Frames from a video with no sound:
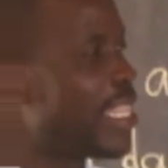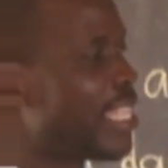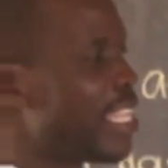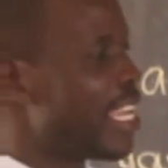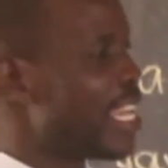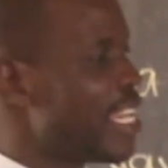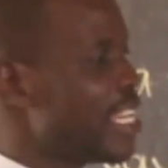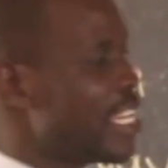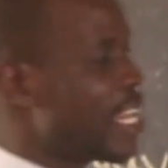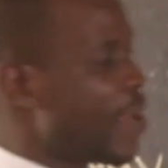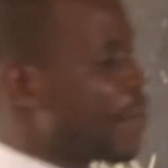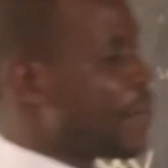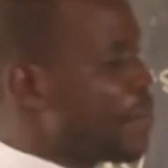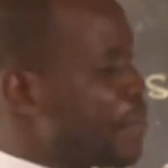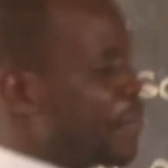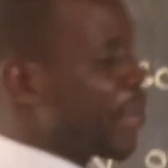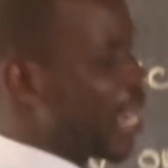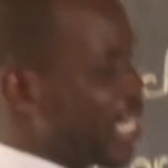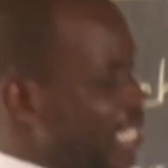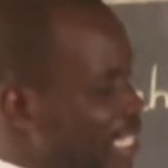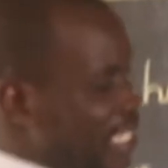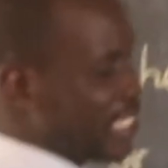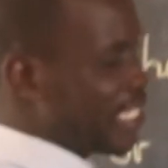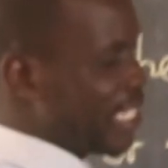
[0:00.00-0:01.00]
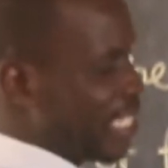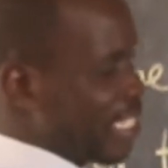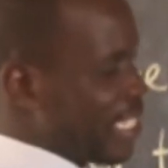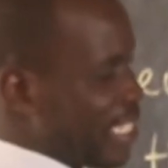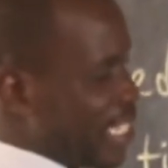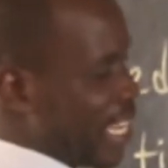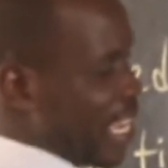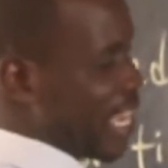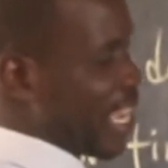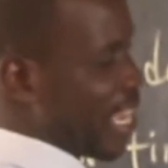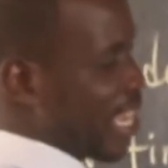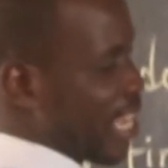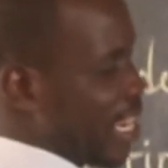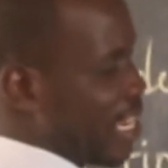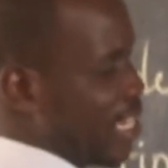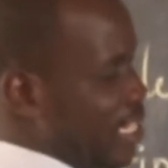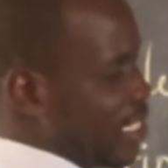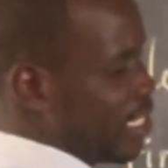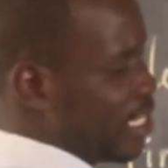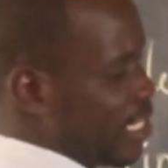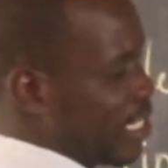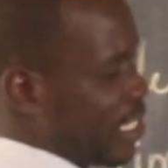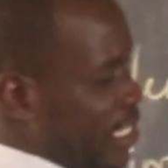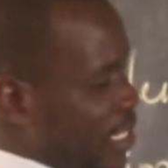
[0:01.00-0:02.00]
Then the past
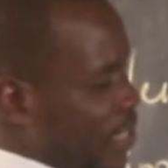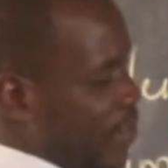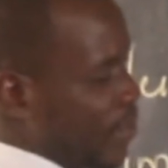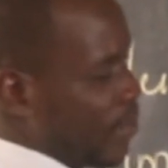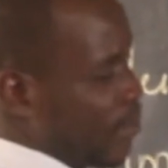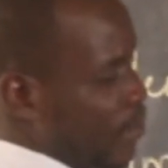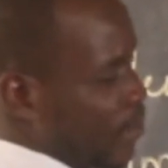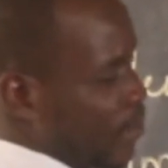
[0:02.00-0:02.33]
tense,